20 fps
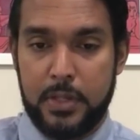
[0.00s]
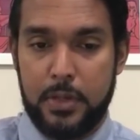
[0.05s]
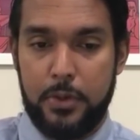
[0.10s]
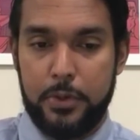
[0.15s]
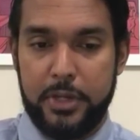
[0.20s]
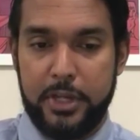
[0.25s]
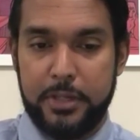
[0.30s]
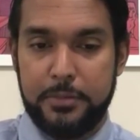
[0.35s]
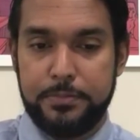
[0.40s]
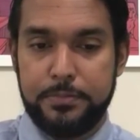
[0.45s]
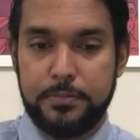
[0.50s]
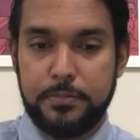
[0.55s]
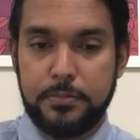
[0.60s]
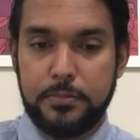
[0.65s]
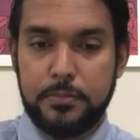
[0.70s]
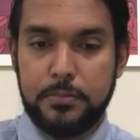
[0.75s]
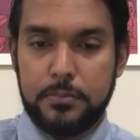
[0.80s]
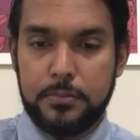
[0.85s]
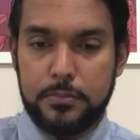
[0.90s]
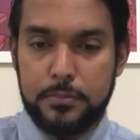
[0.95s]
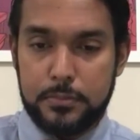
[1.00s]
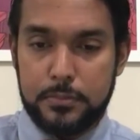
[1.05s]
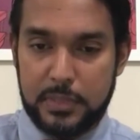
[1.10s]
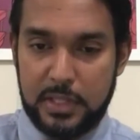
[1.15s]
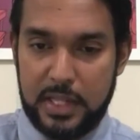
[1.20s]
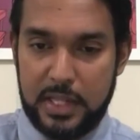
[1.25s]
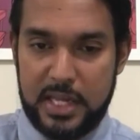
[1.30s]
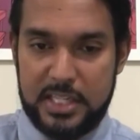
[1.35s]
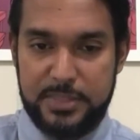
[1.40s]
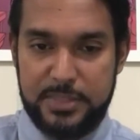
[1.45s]
Okay,
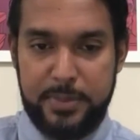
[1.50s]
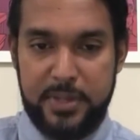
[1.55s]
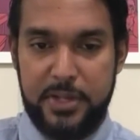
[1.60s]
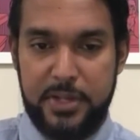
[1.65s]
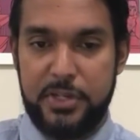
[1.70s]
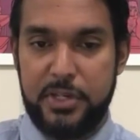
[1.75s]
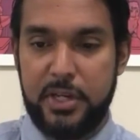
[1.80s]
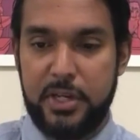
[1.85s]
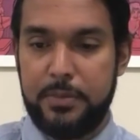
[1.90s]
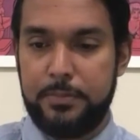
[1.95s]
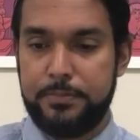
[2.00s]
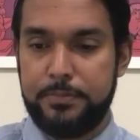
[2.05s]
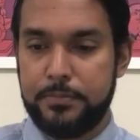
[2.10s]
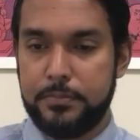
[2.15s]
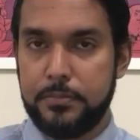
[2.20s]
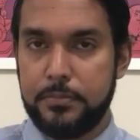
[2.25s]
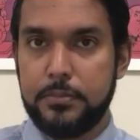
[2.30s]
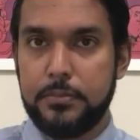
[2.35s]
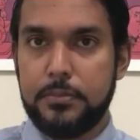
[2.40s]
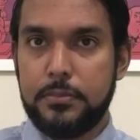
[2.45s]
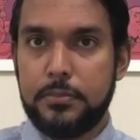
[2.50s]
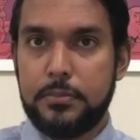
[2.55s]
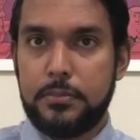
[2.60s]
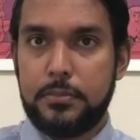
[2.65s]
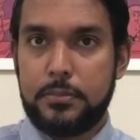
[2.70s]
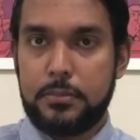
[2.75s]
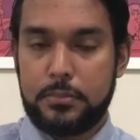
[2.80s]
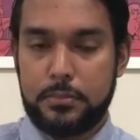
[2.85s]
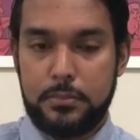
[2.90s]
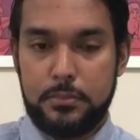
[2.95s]
last page here.
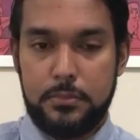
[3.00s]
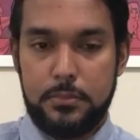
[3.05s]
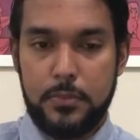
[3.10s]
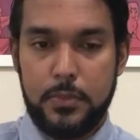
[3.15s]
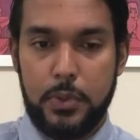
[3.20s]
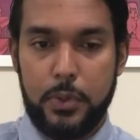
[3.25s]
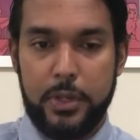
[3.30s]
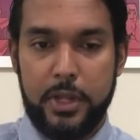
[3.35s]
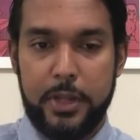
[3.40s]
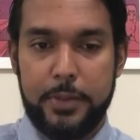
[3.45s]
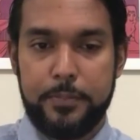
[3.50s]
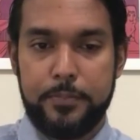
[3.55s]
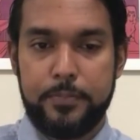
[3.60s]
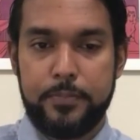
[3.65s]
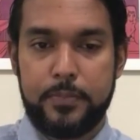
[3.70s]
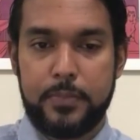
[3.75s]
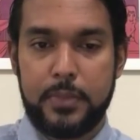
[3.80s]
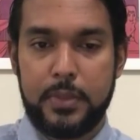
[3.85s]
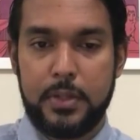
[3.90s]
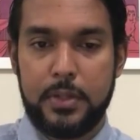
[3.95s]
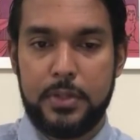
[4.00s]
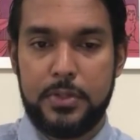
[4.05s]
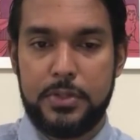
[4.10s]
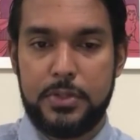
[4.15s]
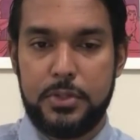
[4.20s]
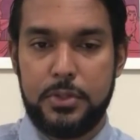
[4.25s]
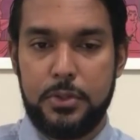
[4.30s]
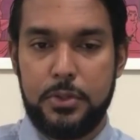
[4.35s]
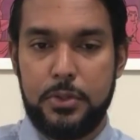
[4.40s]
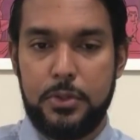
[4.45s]
Okay,
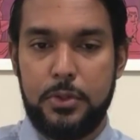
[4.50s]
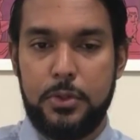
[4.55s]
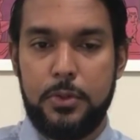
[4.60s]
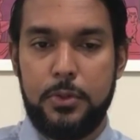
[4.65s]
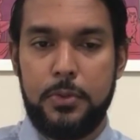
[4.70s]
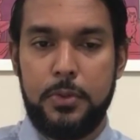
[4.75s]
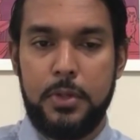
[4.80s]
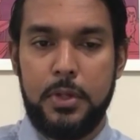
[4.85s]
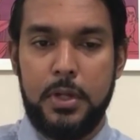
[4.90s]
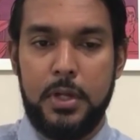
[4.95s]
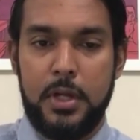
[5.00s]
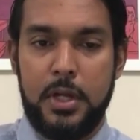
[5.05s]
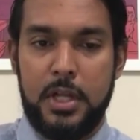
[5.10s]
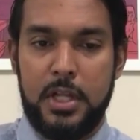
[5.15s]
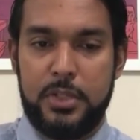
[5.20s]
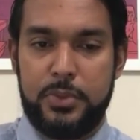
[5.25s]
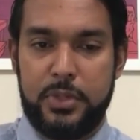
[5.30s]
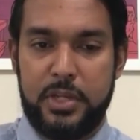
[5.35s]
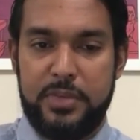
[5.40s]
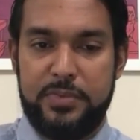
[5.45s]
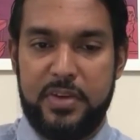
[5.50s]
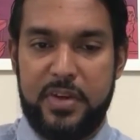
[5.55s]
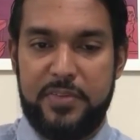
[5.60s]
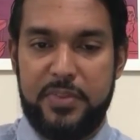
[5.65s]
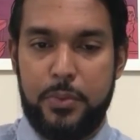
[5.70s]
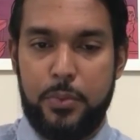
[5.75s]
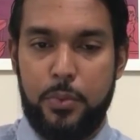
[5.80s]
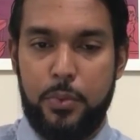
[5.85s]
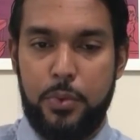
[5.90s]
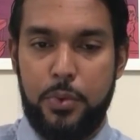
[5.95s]
so 25,
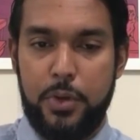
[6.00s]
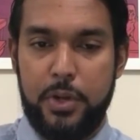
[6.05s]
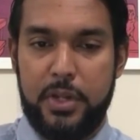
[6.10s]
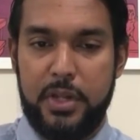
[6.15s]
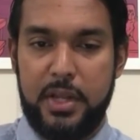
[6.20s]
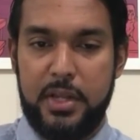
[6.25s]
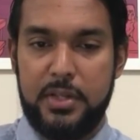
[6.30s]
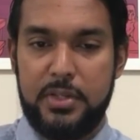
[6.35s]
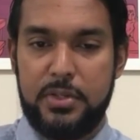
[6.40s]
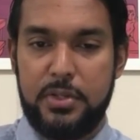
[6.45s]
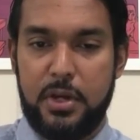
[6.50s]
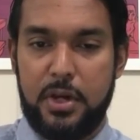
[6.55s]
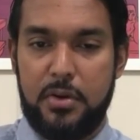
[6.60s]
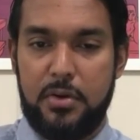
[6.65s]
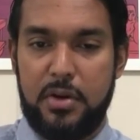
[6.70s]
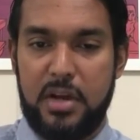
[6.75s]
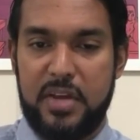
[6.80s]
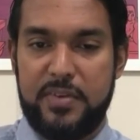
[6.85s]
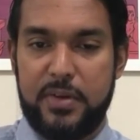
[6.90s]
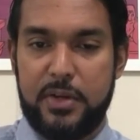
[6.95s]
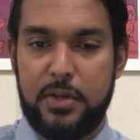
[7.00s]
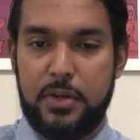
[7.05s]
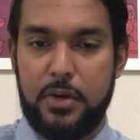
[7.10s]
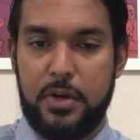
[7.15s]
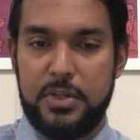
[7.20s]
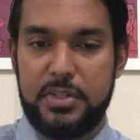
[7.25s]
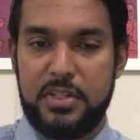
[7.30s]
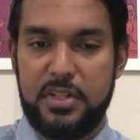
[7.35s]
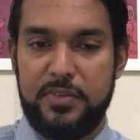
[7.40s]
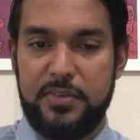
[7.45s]
the working to arrive at
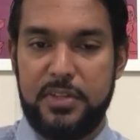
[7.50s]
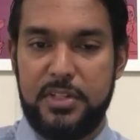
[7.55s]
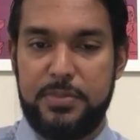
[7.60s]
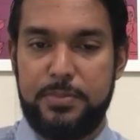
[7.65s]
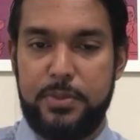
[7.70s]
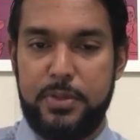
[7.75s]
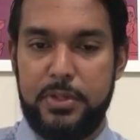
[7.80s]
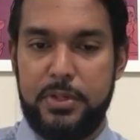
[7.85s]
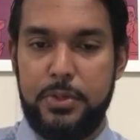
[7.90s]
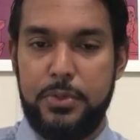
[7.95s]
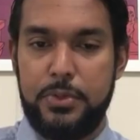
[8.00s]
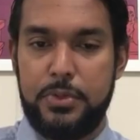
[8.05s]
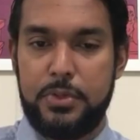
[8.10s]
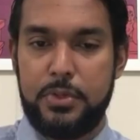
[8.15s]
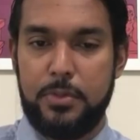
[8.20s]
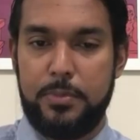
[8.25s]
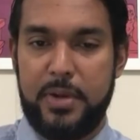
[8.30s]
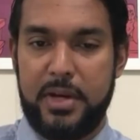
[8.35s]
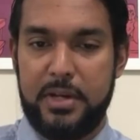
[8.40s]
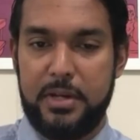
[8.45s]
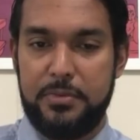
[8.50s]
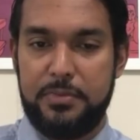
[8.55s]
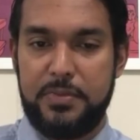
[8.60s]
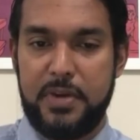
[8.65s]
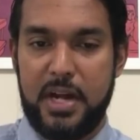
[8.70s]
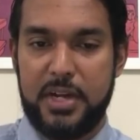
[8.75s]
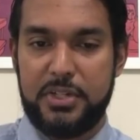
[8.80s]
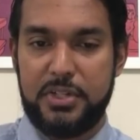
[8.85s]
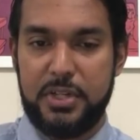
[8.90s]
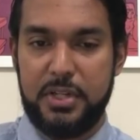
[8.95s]
cost of goods produced or
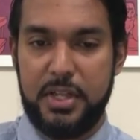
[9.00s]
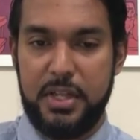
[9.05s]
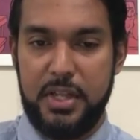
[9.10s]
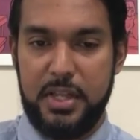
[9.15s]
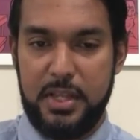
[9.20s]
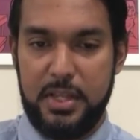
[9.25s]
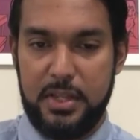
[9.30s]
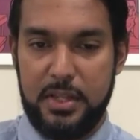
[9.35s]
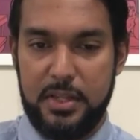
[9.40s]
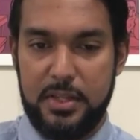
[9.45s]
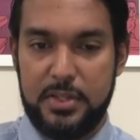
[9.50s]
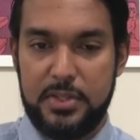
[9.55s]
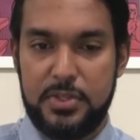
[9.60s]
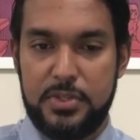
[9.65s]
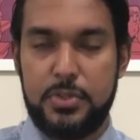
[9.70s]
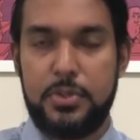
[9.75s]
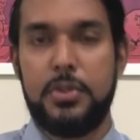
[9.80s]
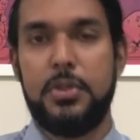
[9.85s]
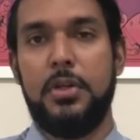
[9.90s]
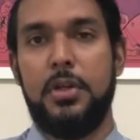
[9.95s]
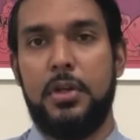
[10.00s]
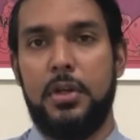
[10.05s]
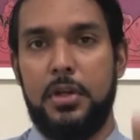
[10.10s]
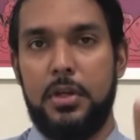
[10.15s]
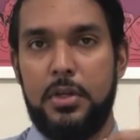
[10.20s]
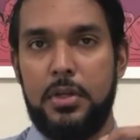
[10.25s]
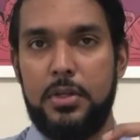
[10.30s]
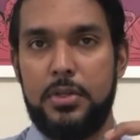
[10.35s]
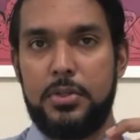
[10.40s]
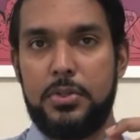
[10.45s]
manufactured is,
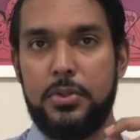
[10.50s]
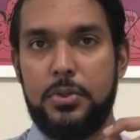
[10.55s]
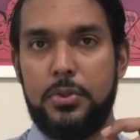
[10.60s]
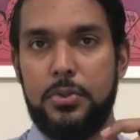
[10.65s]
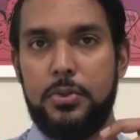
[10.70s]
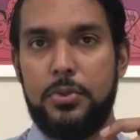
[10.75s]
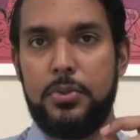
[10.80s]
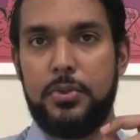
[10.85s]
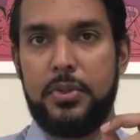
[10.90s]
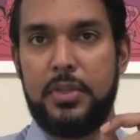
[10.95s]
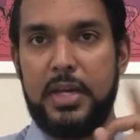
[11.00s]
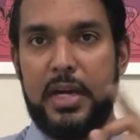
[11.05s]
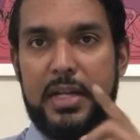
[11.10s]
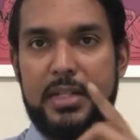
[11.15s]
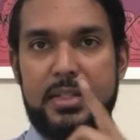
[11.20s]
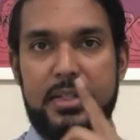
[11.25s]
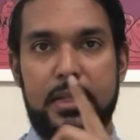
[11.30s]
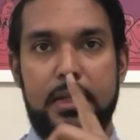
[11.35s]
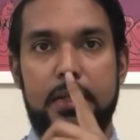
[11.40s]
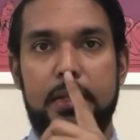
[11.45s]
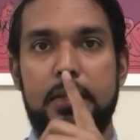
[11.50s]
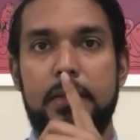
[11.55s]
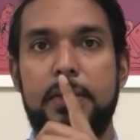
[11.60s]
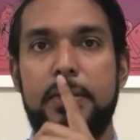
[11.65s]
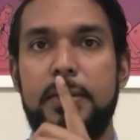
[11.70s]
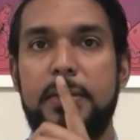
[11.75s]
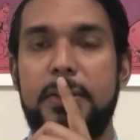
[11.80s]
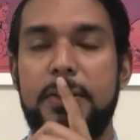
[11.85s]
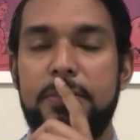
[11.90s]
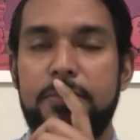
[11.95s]
so that
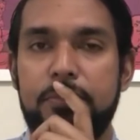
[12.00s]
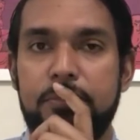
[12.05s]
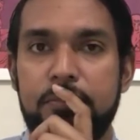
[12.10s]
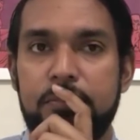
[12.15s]
is